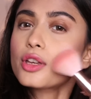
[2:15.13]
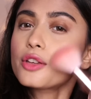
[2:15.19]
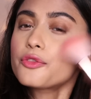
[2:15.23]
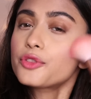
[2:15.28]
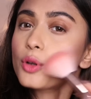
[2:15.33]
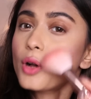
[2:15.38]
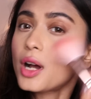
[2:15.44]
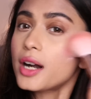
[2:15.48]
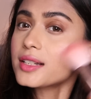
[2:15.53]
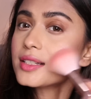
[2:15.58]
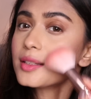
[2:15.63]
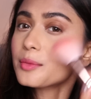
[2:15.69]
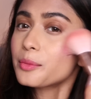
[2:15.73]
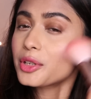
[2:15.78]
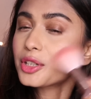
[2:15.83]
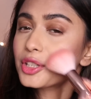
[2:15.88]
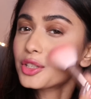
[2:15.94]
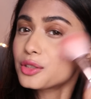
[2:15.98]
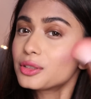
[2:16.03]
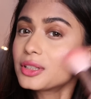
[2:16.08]
if you are
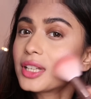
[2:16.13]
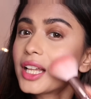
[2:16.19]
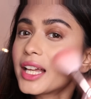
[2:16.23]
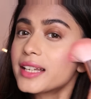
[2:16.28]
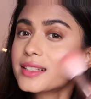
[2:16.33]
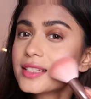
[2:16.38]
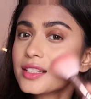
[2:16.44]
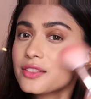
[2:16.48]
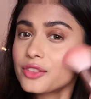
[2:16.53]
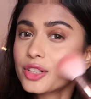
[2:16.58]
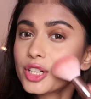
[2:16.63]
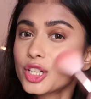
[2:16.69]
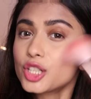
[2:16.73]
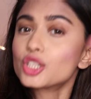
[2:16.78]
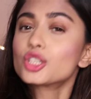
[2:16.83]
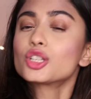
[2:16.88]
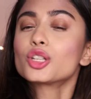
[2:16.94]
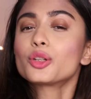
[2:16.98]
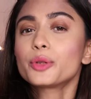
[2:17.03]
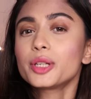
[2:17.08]
somebody who likes a very
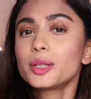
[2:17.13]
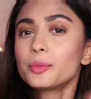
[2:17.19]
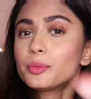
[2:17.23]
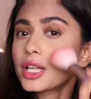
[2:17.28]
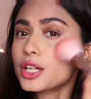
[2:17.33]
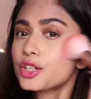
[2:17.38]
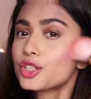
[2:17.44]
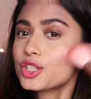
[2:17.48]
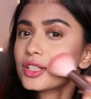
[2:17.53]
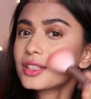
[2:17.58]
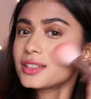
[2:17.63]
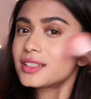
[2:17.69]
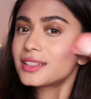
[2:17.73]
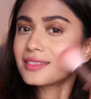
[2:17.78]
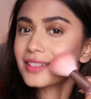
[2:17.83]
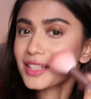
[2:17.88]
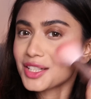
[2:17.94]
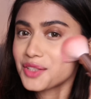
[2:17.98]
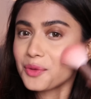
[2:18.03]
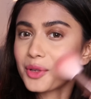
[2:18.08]
glowy blusher,
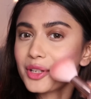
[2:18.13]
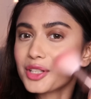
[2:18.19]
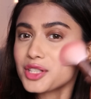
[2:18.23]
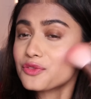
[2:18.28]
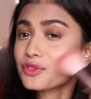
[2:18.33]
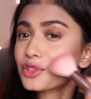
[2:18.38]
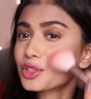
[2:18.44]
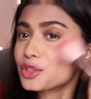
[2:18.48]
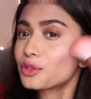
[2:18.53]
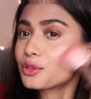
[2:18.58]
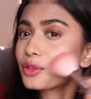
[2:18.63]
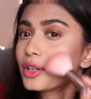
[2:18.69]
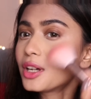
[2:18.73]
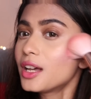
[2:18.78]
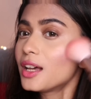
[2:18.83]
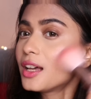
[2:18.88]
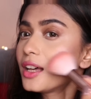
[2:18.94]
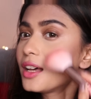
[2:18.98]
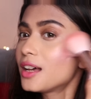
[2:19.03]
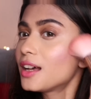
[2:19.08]
then this one is for you.
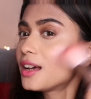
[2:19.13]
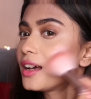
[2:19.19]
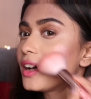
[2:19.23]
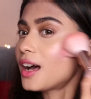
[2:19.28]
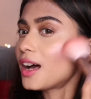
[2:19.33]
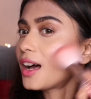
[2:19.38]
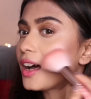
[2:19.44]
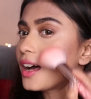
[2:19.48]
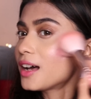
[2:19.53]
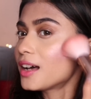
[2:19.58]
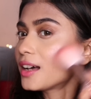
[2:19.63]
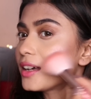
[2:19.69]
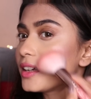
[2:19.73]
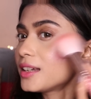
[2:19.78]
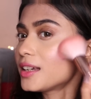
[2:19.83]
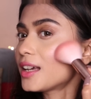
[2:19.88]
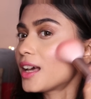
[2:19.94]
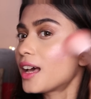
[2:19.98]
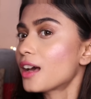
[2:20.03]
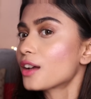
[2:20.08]

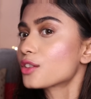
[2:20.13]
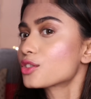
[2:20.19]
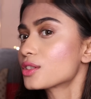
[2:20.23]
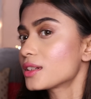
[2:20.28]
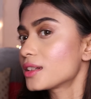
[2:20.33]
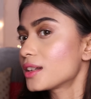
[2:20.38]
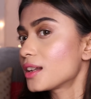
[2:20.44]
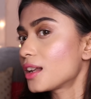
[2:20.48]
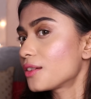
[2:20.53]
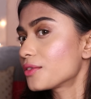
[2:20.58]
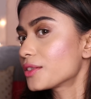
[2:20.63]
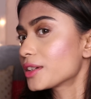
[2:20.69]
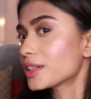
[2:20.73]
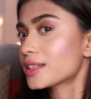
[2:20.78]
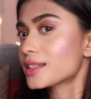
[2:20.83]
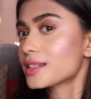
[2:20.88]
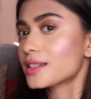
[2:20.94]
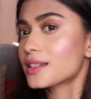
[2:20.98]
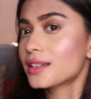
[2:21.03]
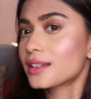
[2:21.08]
I actually love
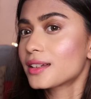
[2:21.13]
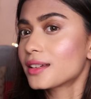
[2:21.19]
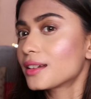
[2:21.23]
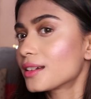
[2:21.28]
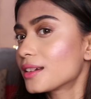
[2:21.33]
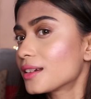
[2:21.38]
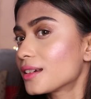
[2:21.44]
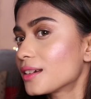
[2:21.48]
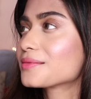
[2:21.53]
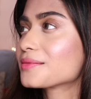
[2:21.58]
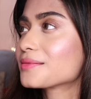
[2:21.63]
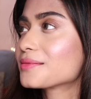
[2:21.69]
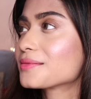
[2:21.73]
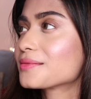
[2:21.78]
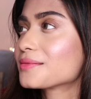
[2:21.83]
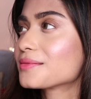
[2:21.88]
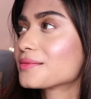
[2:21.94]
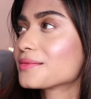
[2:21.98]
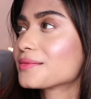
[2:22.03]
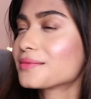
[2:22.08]
it. So if
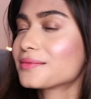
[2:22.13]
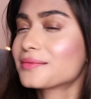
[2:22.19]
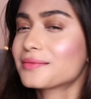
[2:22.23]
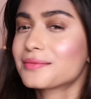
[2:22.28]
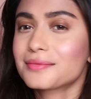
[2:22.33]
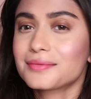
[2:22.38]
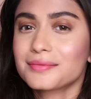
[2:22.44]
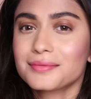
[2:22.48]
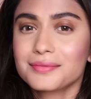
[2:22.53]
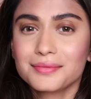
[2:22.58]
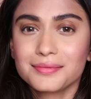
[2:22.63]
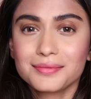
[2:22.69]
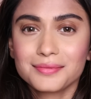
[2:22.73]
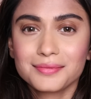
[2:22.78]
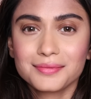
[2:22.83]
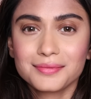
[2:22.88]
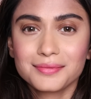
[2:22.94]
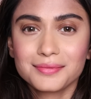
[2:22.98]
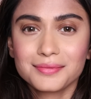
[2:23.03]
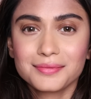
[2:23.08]
you wear this blusher,
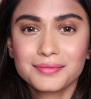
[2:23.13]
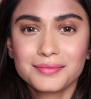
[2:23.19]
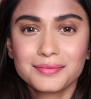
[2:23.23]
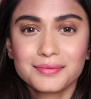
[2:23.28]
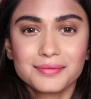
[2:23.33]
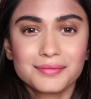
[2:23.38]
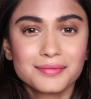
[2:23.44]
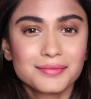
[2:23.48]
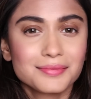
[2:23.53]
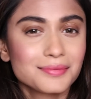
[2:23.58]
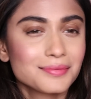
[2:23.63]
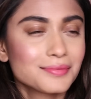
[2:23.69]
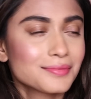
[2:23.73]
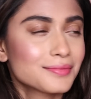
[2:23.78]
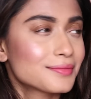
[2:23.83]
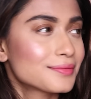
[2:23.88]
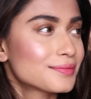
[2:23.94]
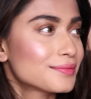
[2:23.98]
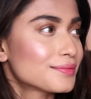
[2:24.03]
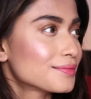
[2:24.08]
I don't think there
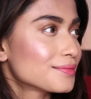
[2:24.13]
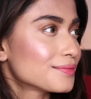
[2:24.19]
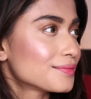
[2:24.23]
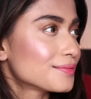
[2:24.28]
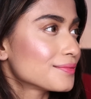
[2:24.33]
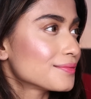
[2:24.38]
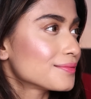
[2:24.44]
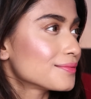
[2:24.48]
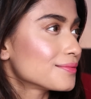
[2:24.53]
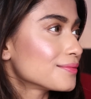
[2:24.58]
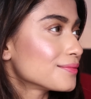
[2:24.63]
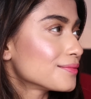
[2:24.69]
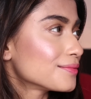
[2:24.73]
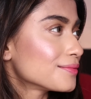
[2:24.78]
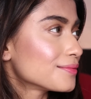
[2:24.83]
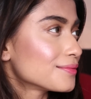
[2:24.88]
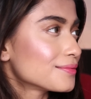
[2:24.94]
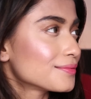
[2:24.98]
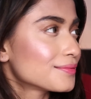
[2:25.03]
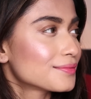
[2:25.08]
is any need
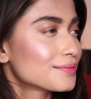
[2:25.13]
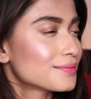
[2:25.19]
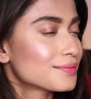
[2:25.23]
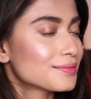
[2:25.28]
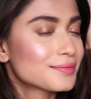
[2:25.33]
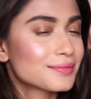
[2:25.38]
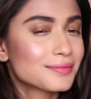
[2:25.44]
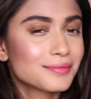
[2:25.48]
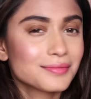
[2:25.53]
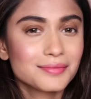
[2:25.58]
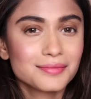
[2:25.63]
of a